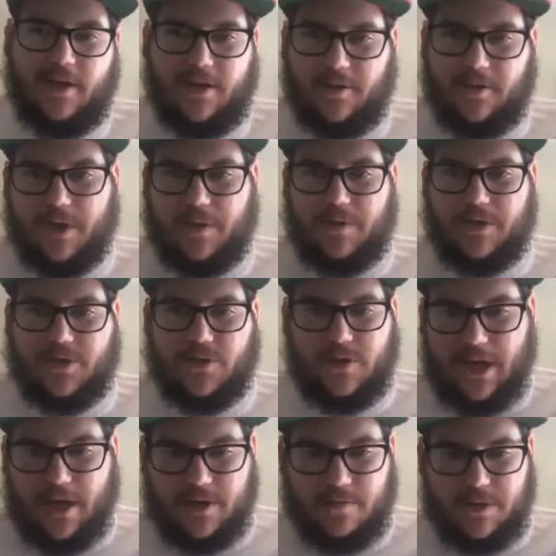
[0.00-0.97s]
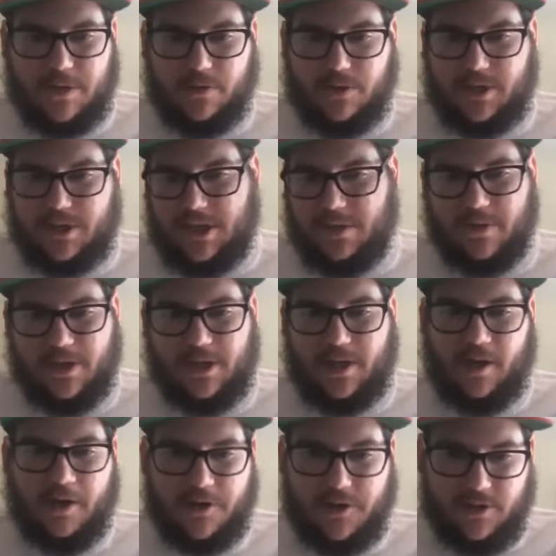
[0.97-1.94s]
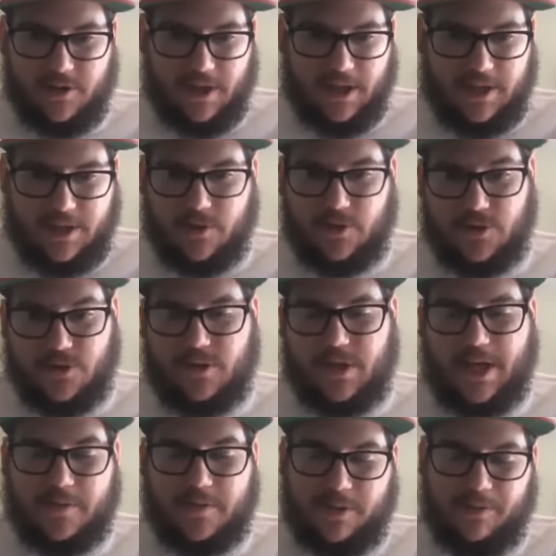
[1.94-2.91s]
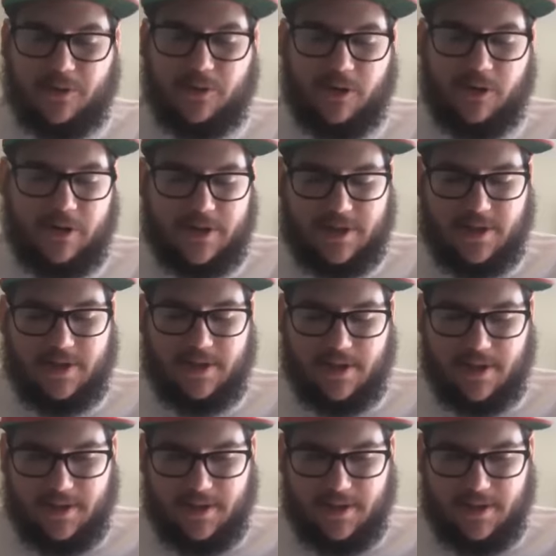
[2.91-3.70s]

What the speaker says: maybe 2,000 people see it, but you got 100 likes, so 2,000 people really saw that.